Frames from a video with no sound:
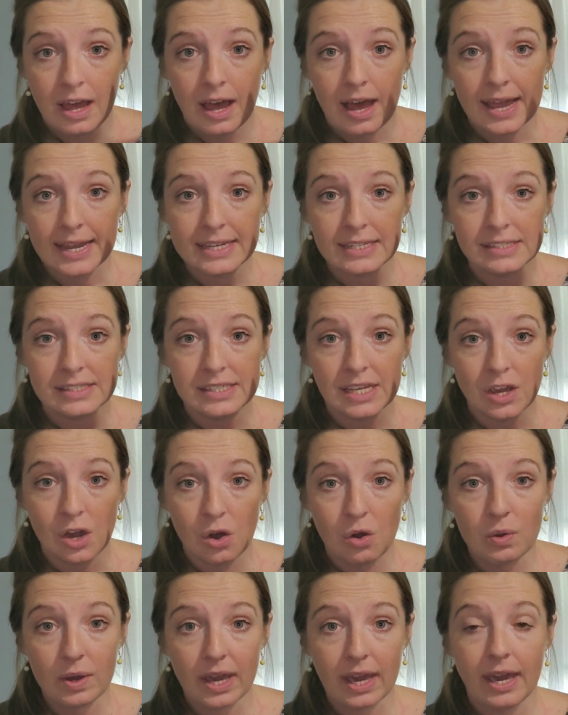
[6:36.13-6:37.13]
I can say,
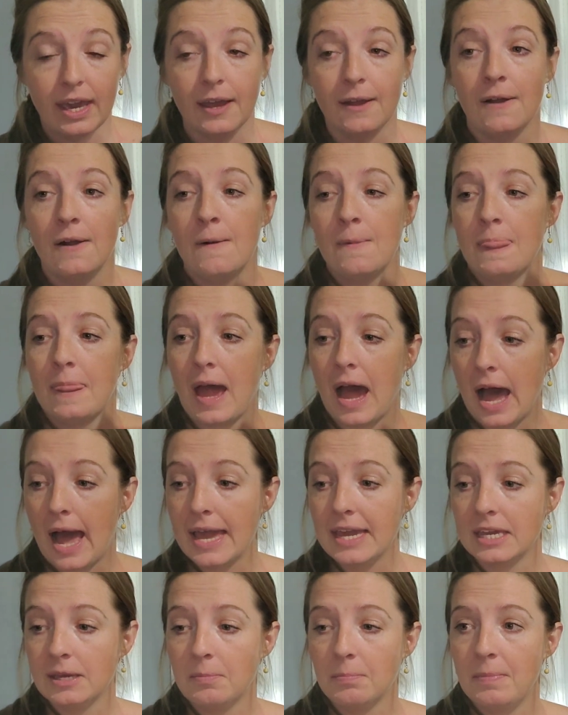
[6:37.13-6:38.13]
okay,
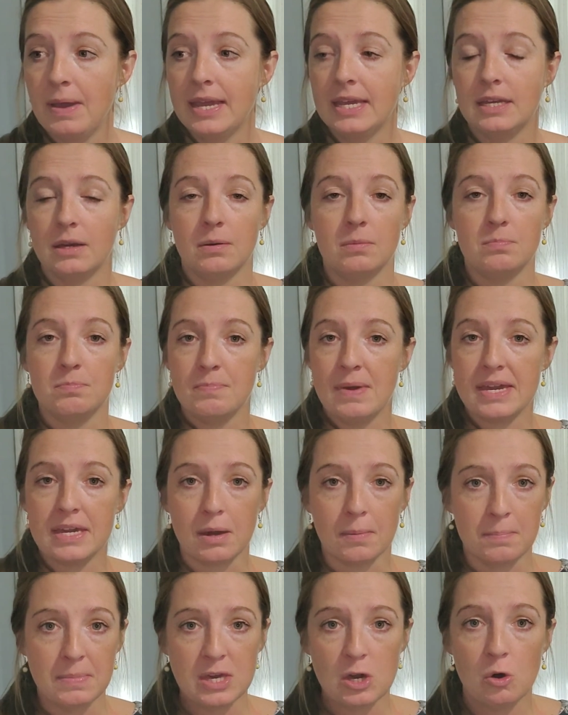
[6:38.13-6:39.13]
I can make
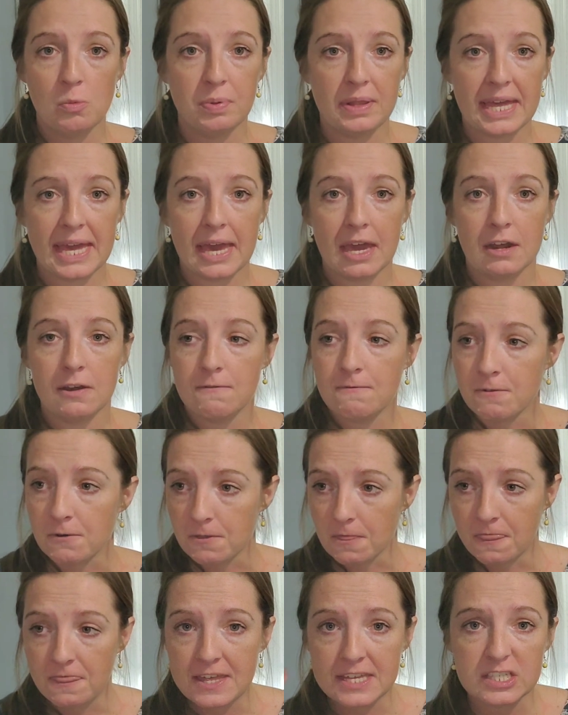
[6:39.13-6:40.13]
a meal plan for
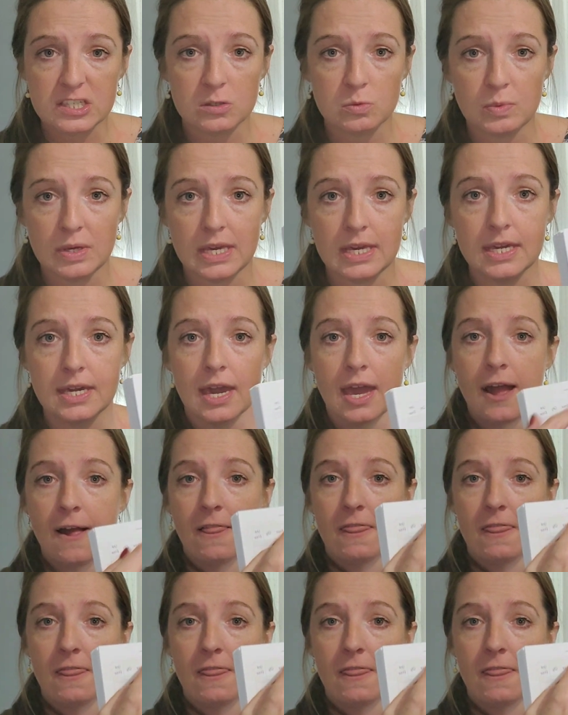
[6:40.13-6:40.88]
this week.